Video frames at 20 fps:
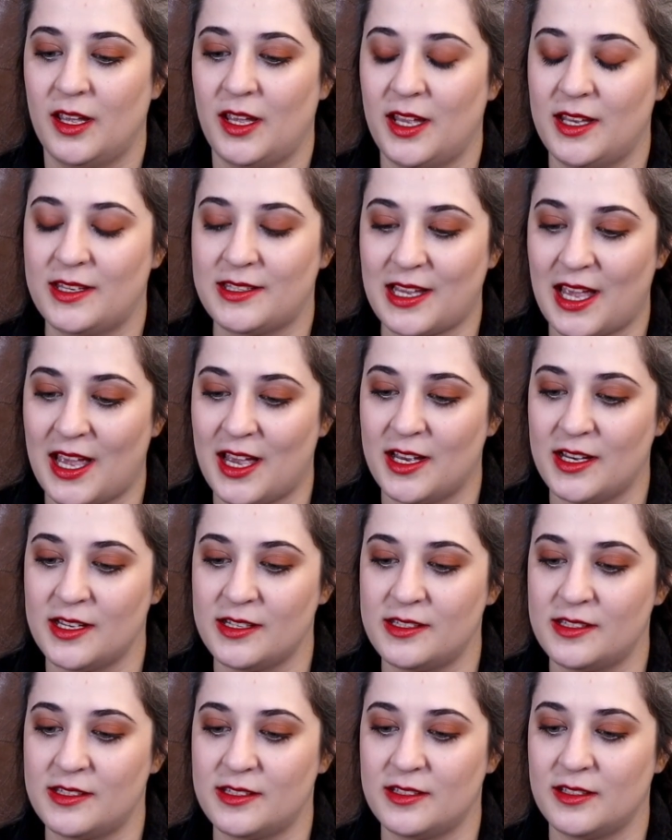It
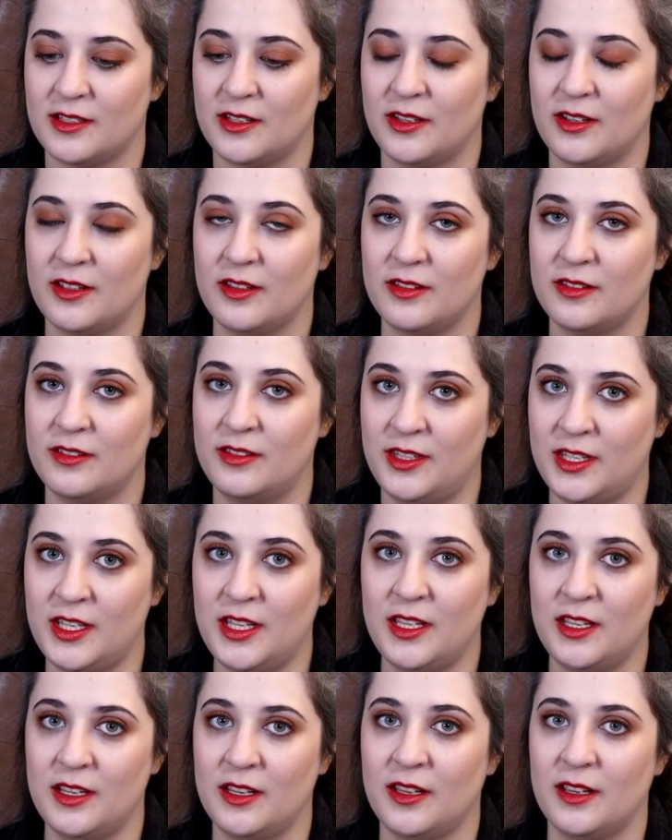has
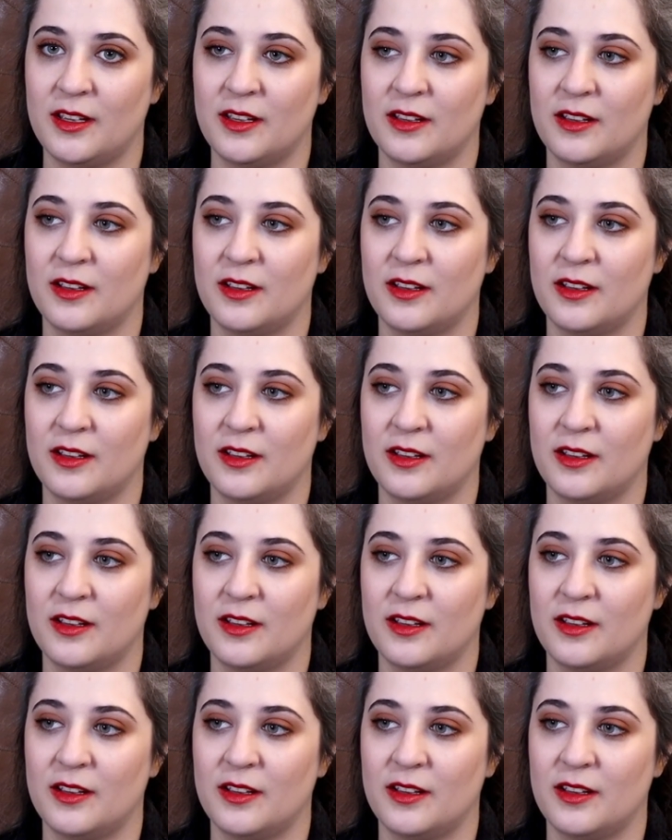the